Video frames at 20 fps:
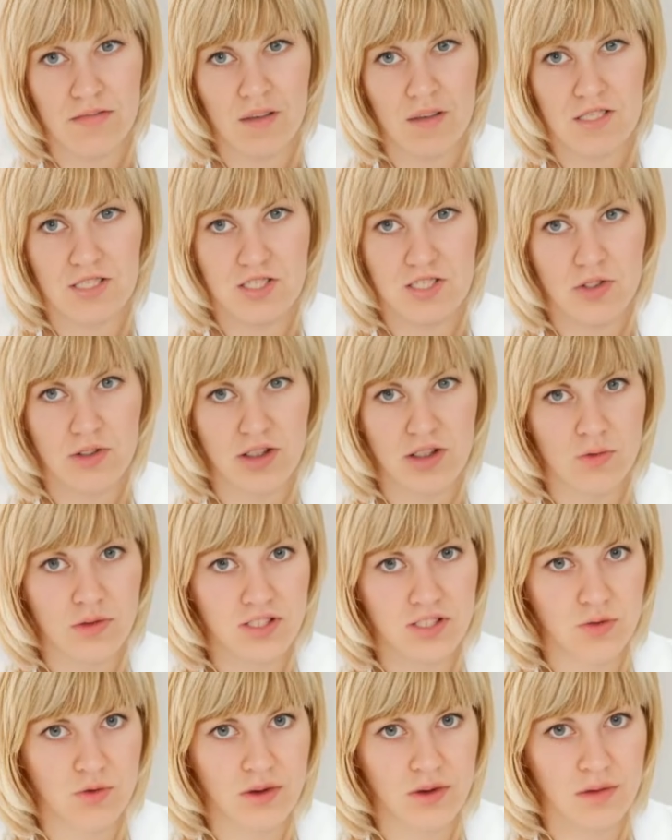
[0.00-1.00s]

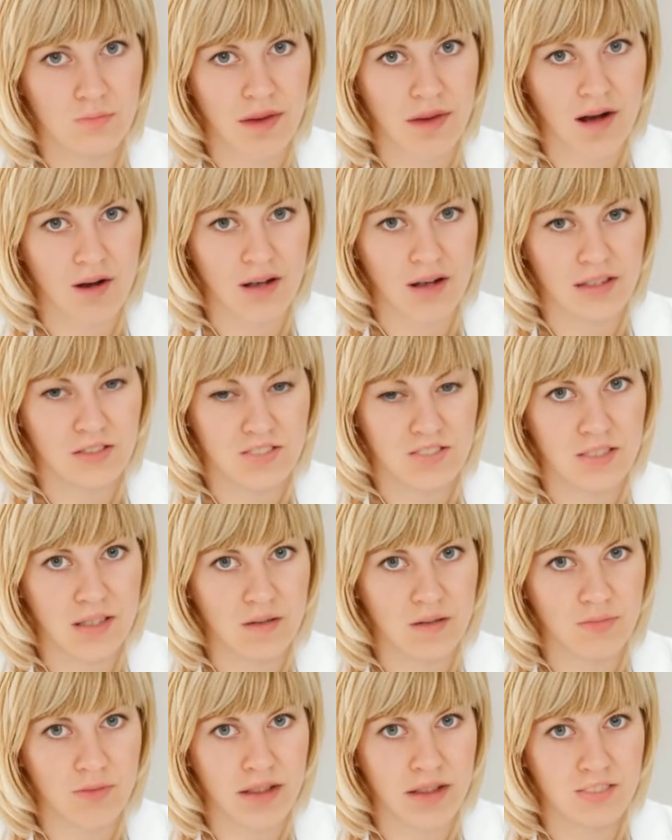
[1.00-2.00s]
Circulatory balance.
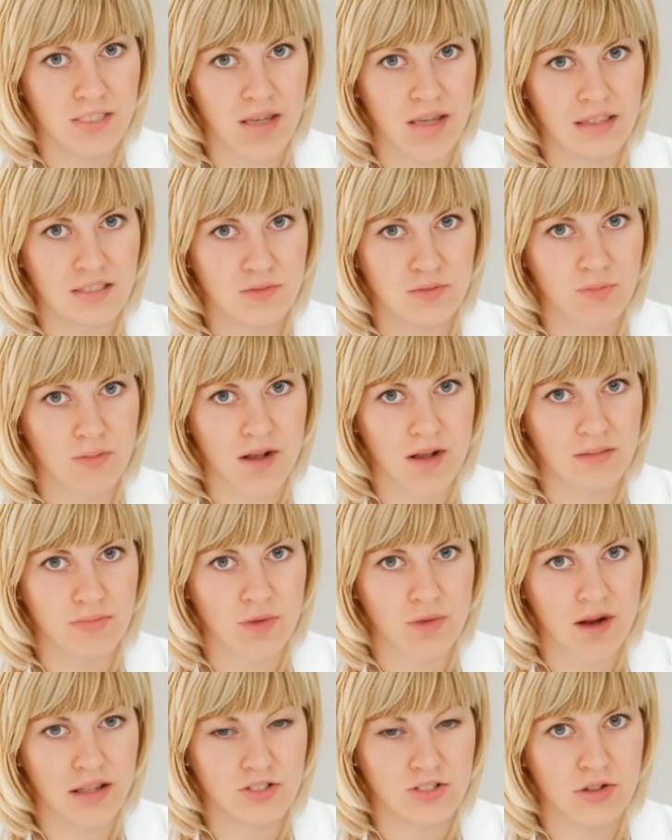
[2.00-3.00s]
Maintains blood
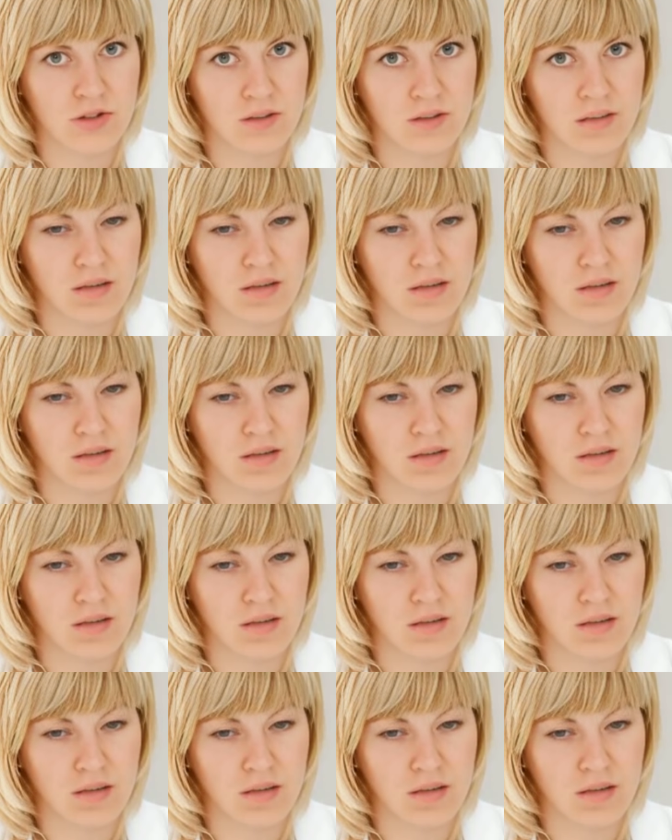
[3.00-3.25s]
pressure,